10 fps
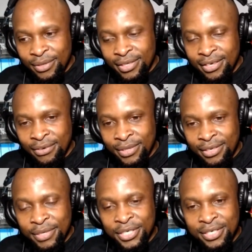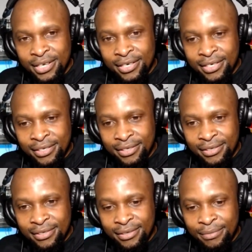within machine learning.
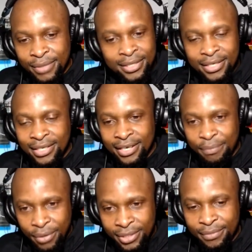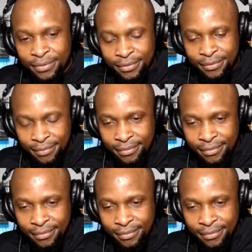But it's certainly possible.